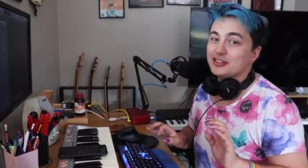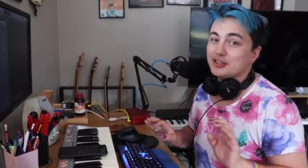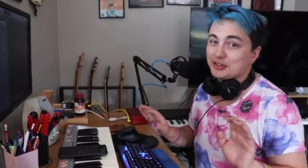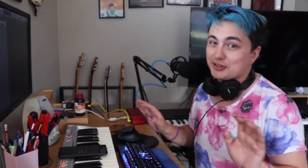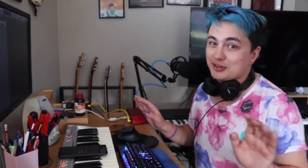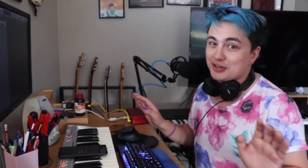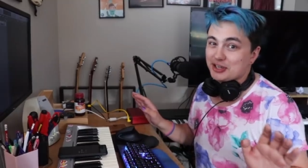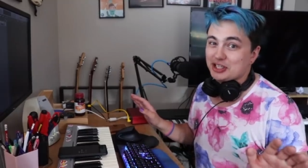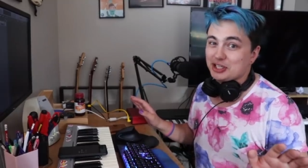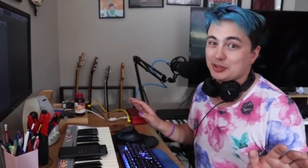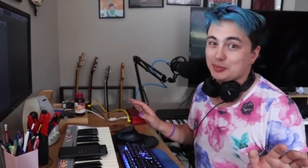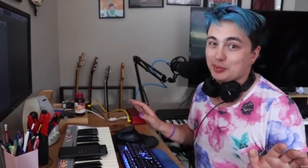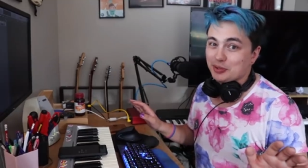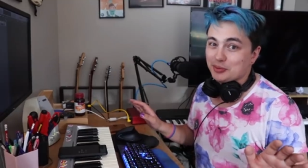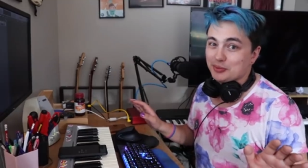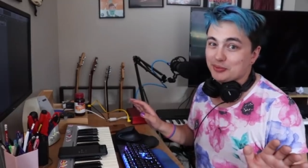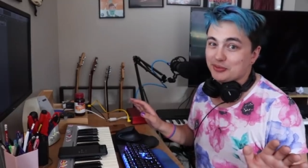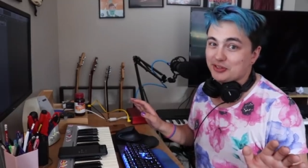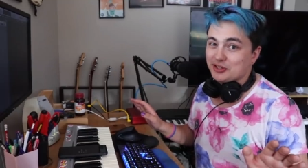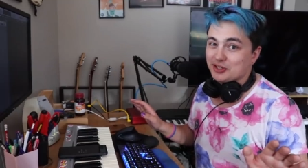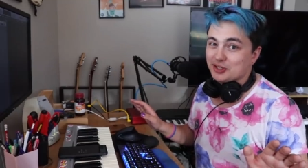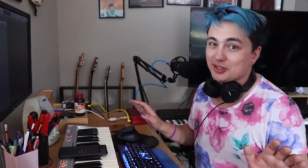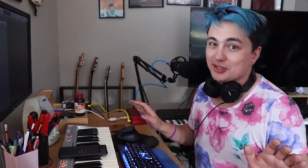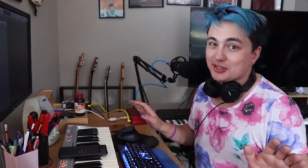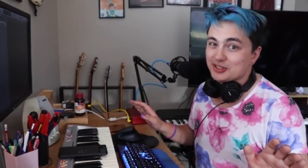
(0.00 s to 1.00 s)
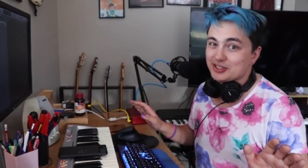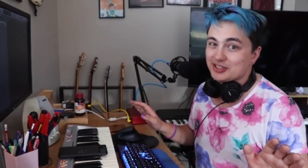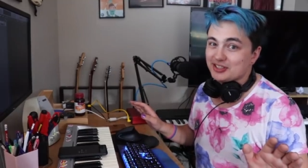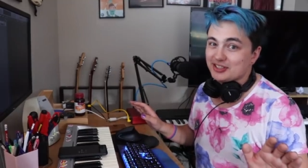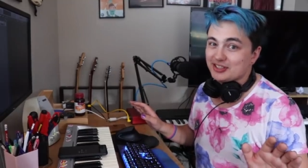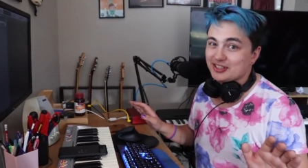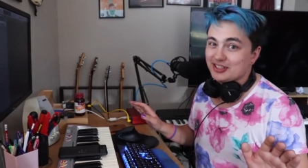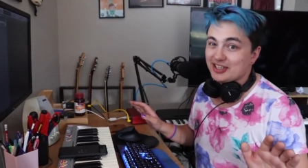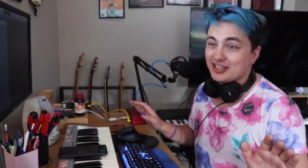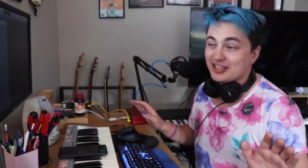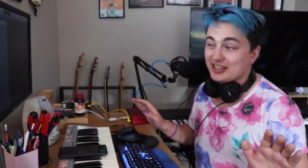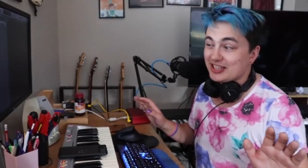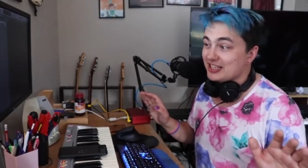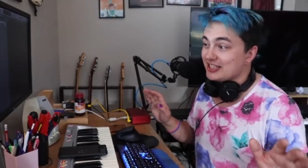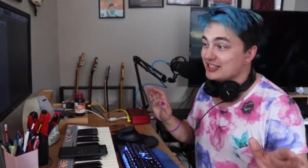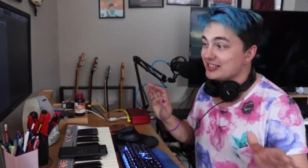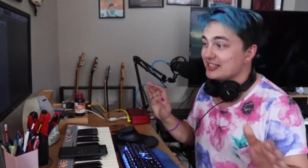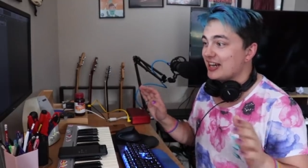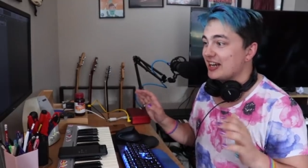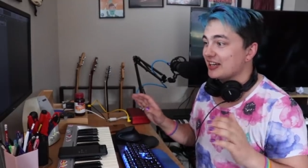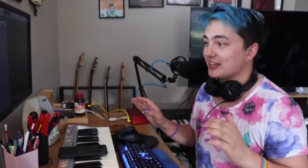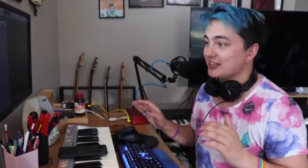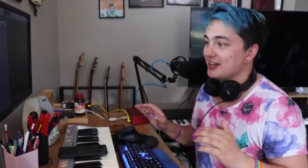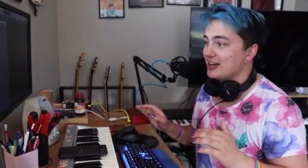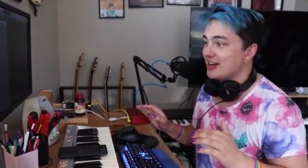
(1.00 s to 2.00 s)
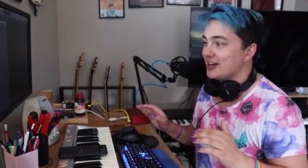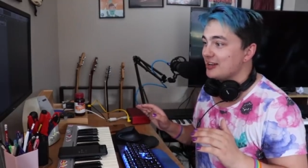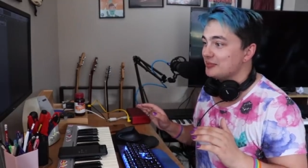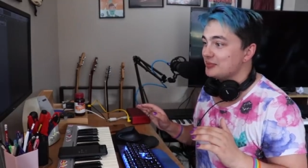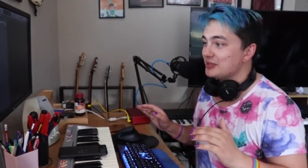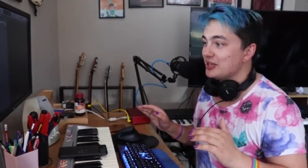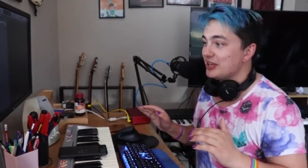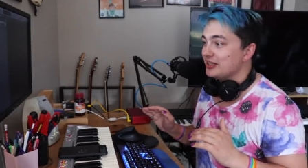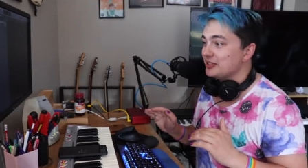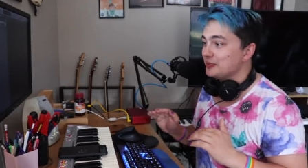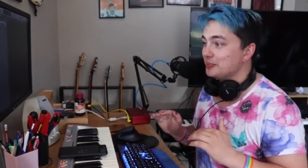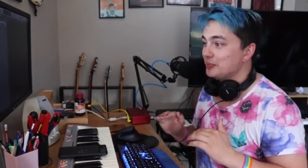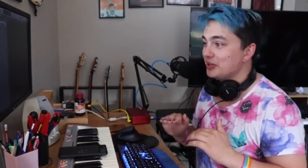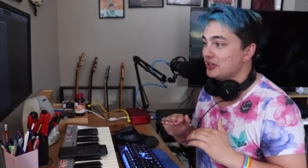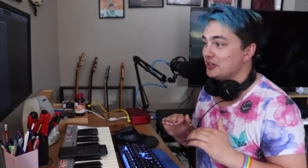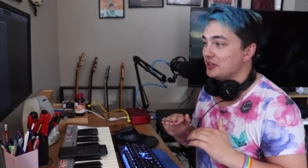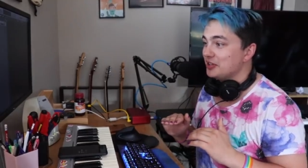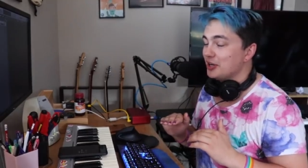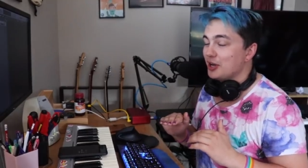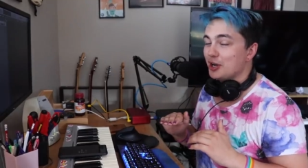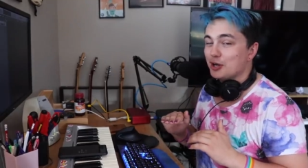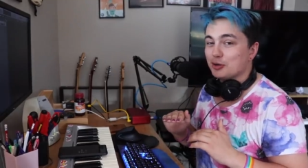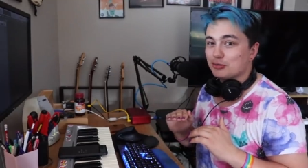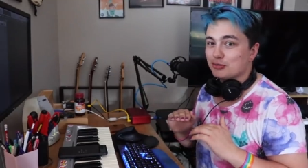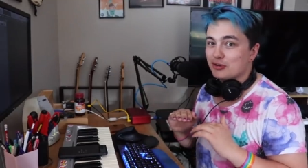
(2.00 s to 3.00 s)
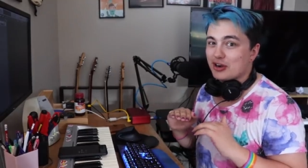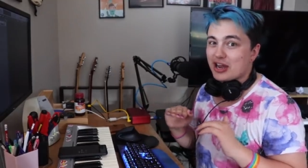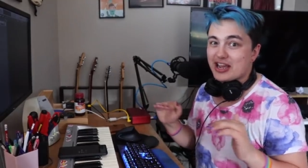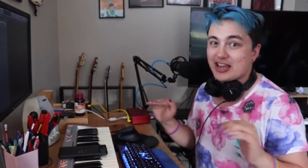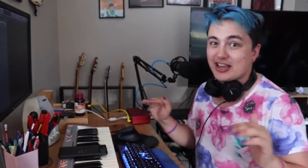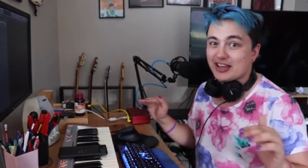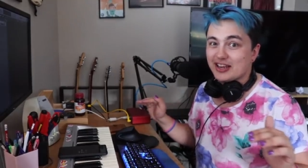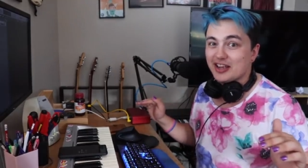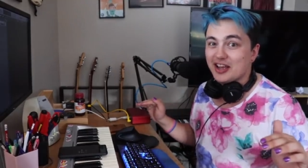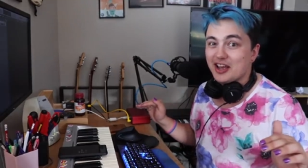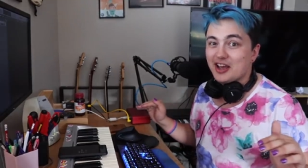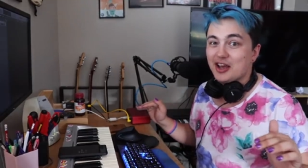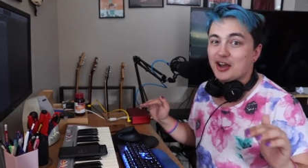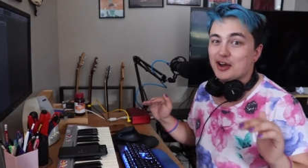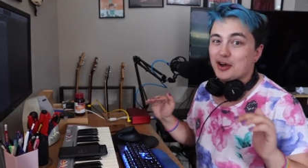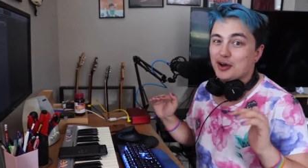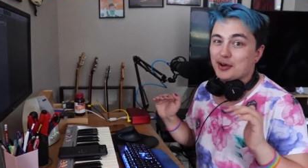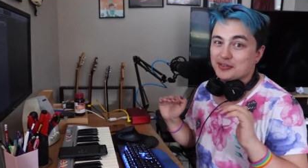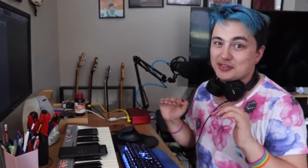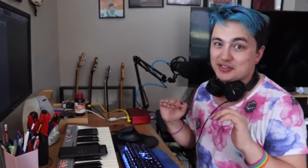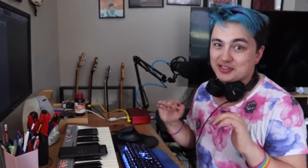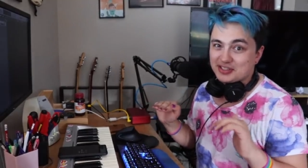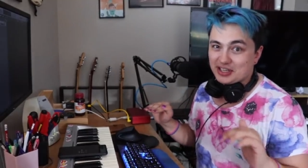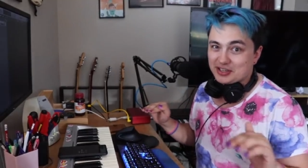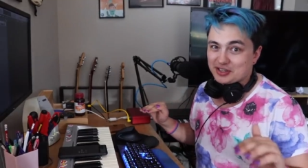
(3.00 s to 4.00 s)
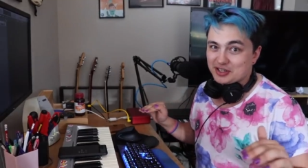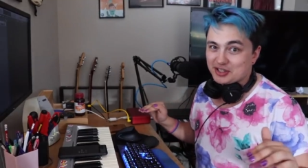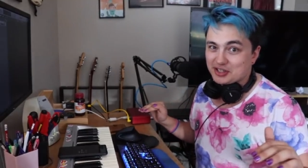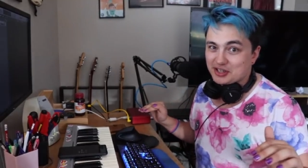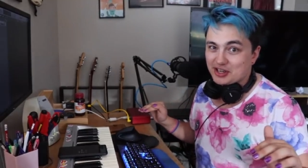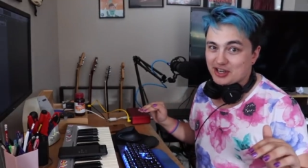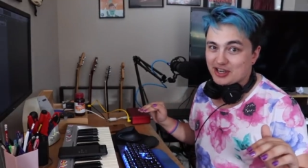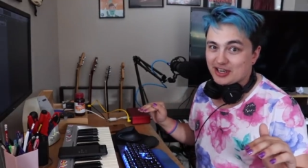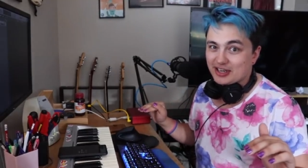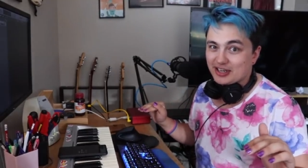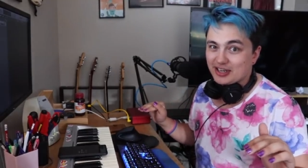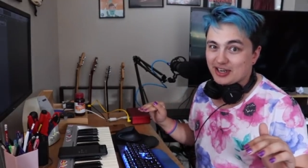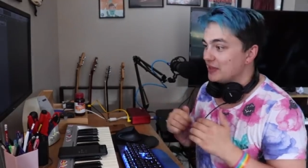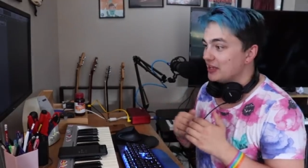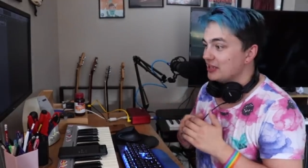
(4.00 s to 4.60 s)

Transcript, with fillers: Dr. Ashley Bloomfield, in these dark times, has been a ray of sunshine.